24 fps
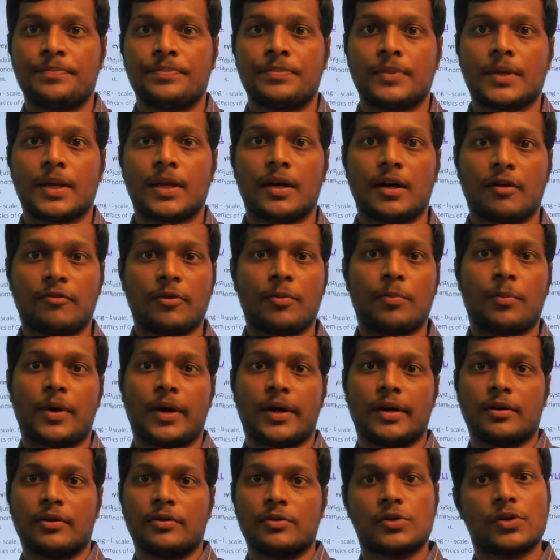of a
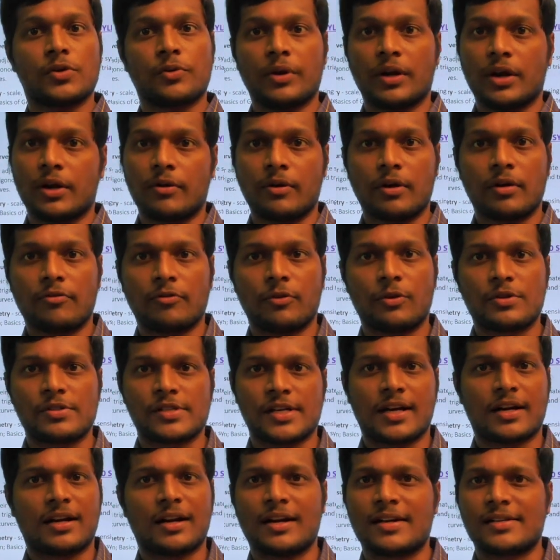point. So, we require 4
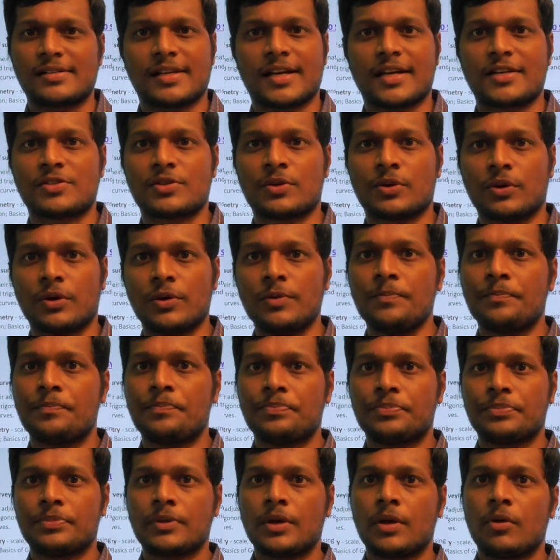satellites as you know.
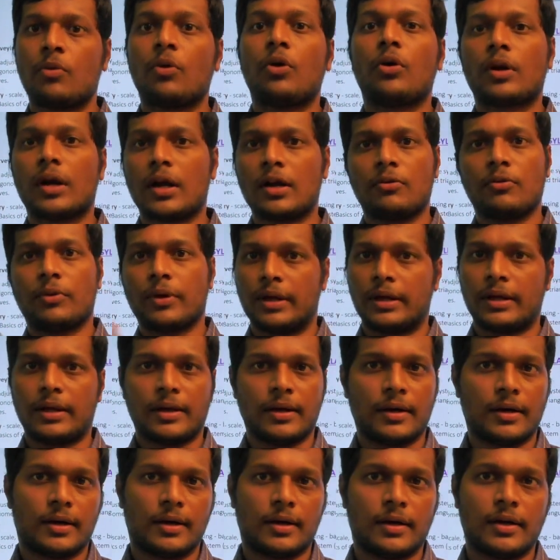Overall, we
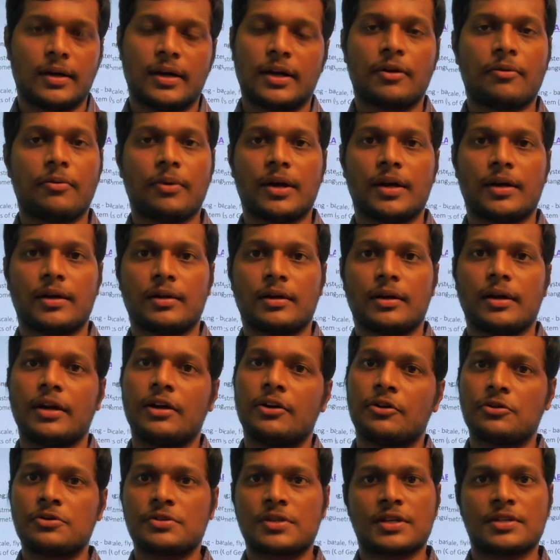uh, require
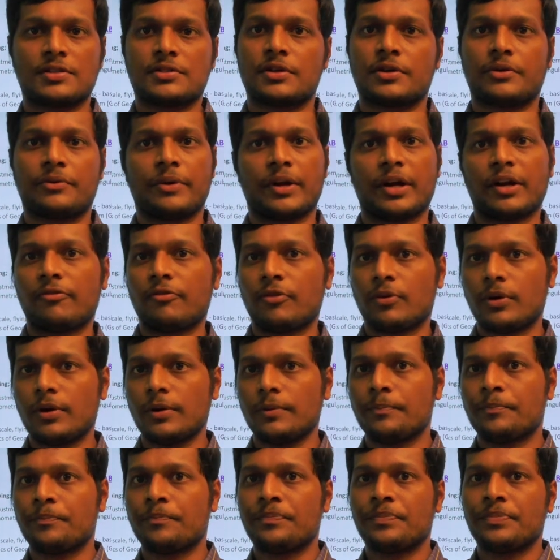into 6 uh, 24.
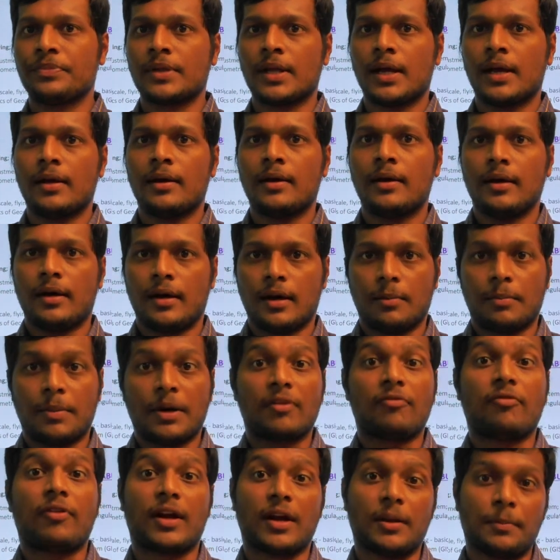Uh, but
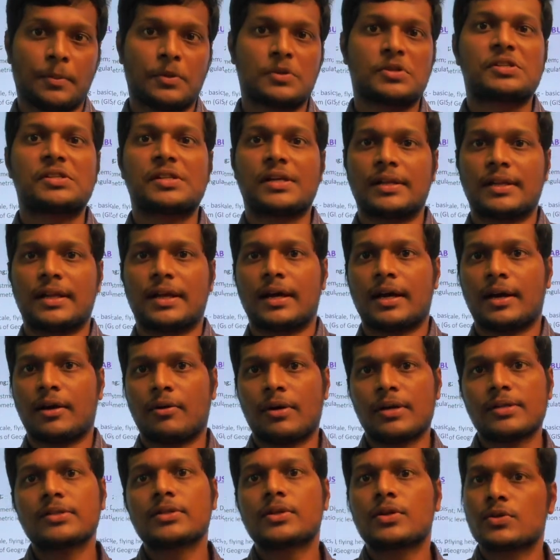for a position they have
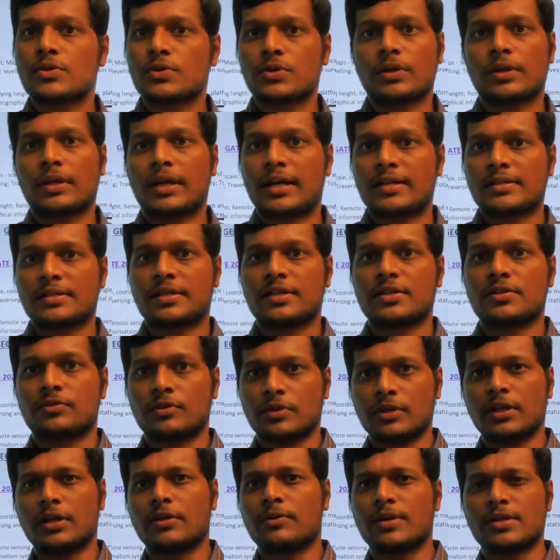asked so the answer is 4
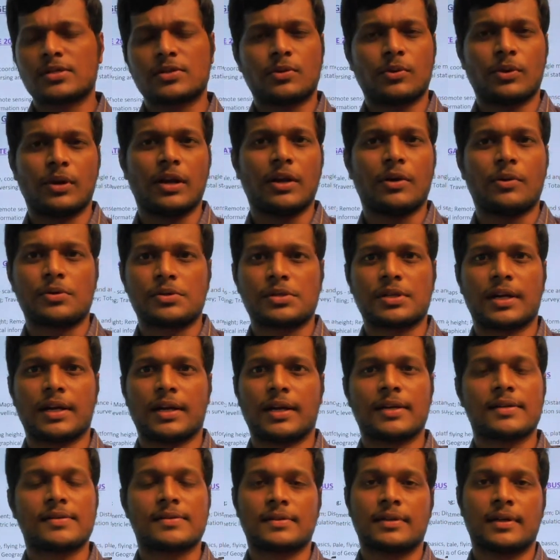that was the only question i
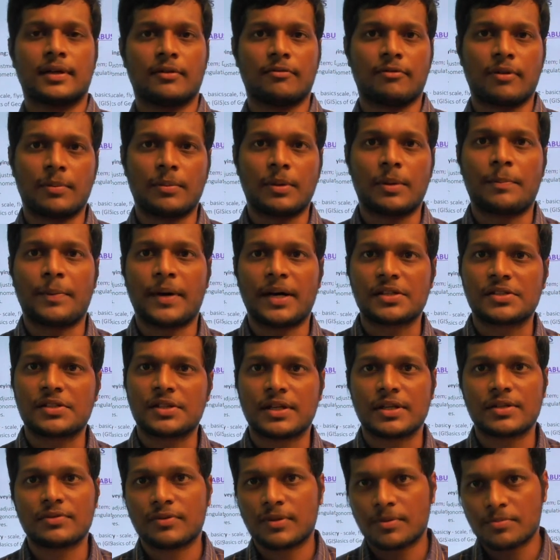guess uh, from the past year
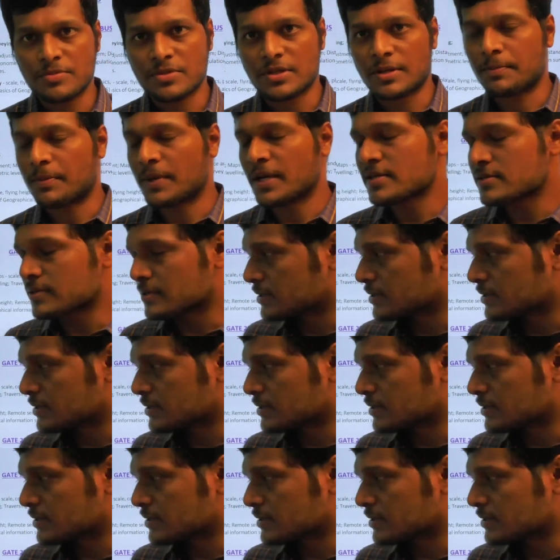from gps the